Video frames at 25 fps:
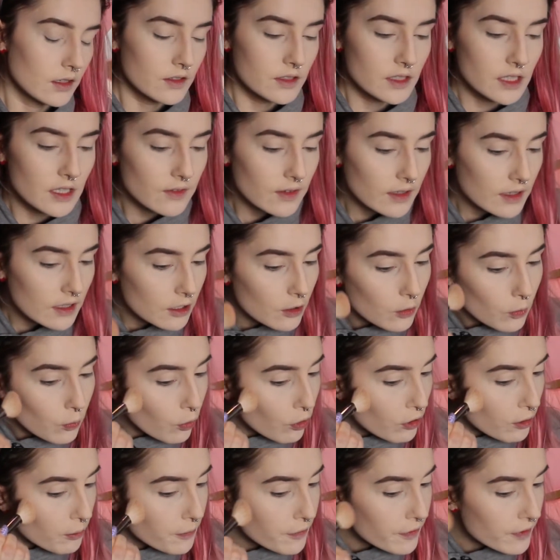give a little
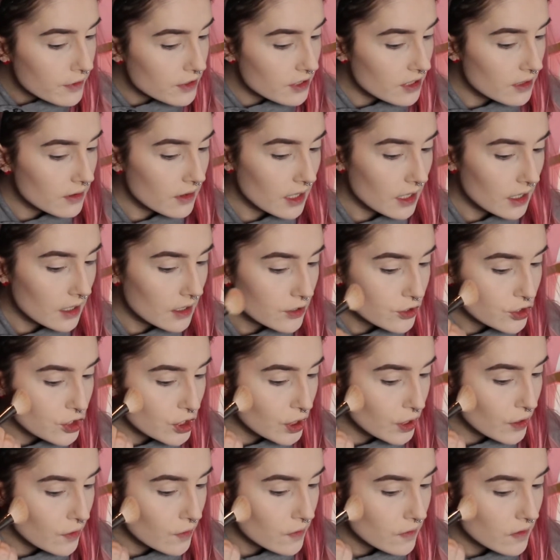warmth to the
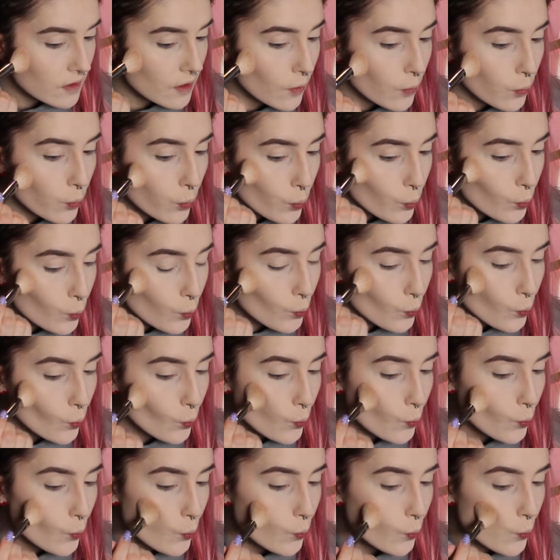cheeks.
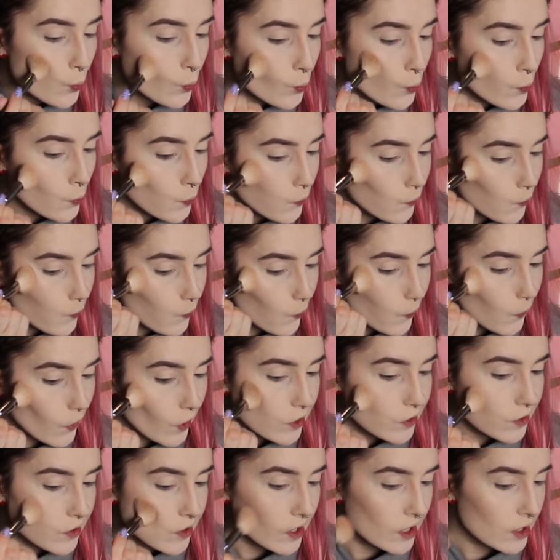I
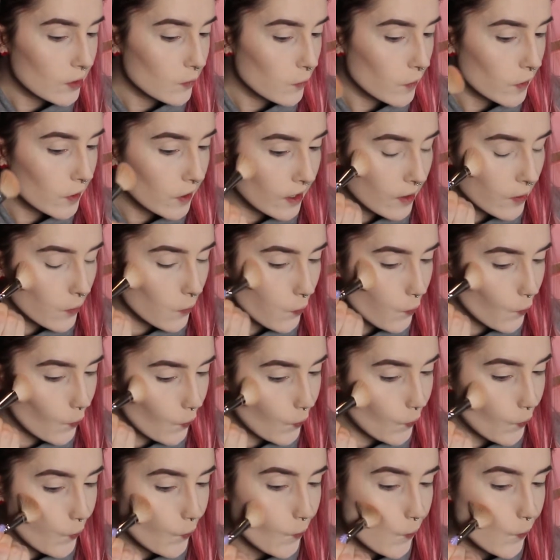like to kind of put it
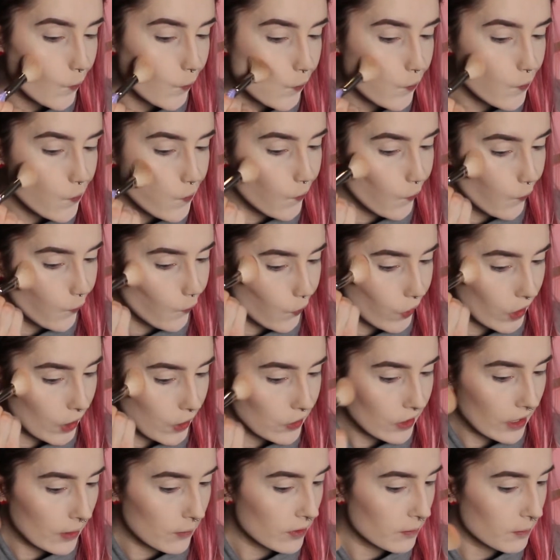
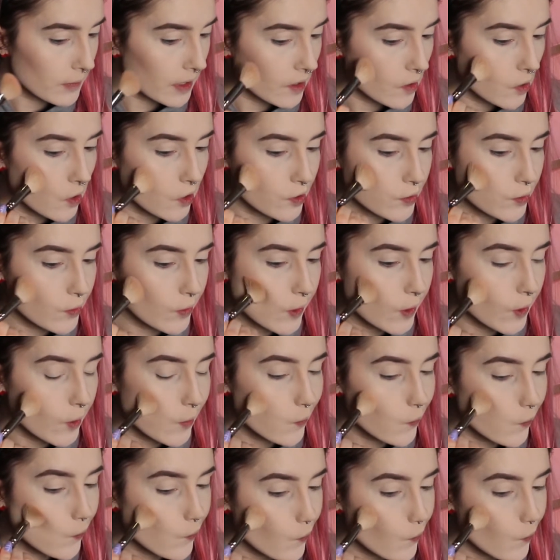where I put my contour.